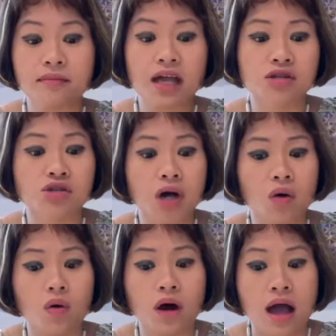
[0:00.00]

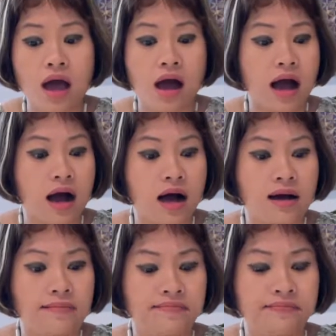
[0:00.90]
So
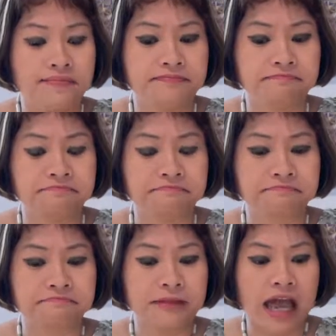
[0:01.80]

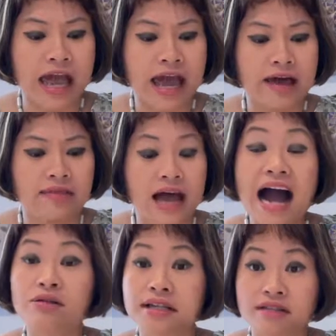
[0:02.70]
and
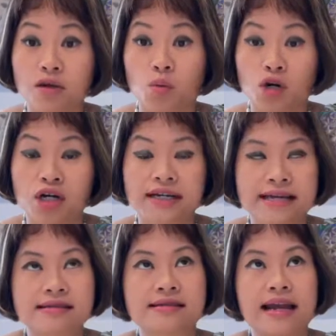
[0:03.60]
how does it work?
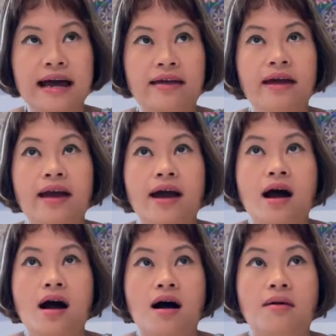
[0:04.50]
It's like
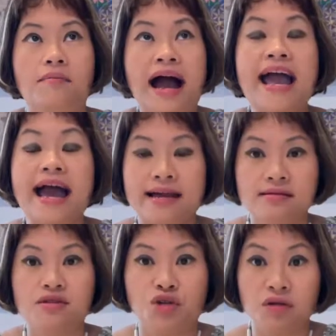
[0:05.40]
I had
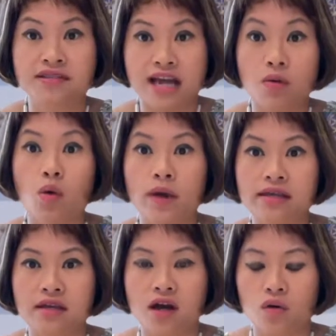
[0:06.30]
several
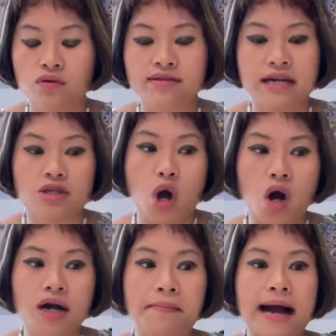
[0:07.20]
videos that
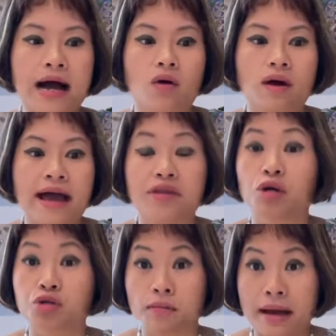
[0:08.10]
talk about, and
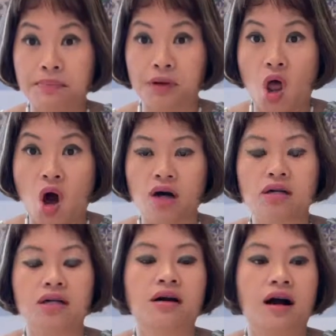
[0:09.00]
also my
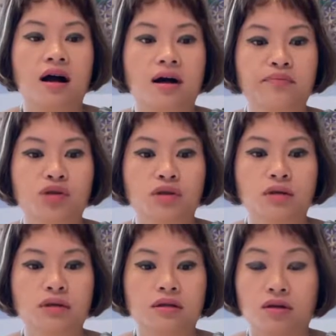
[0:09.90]
blog on
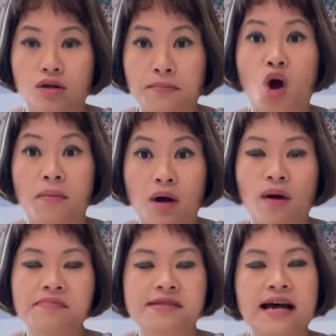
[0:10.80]
my
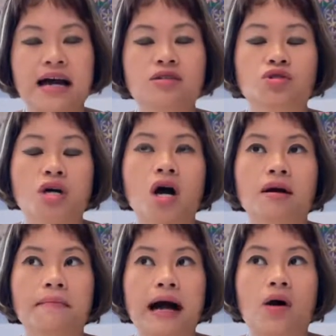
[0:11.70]
website to talk
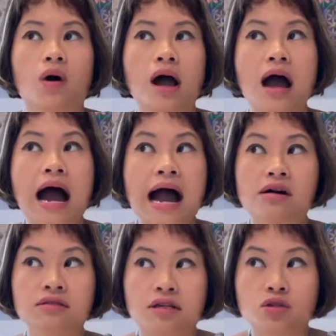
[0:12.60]
about
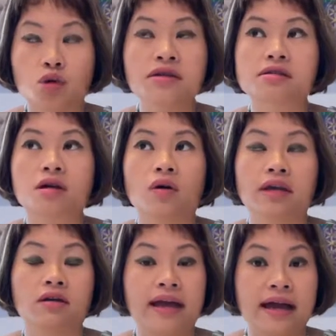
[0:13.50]
how does crystal
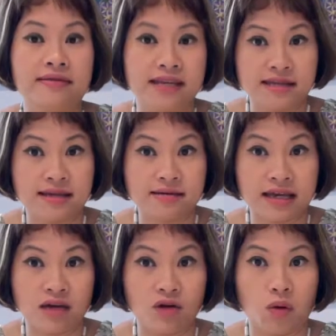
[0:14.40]
healing and distance
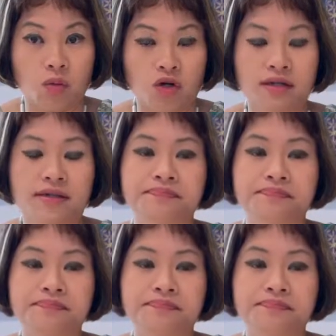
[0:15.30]
healing work.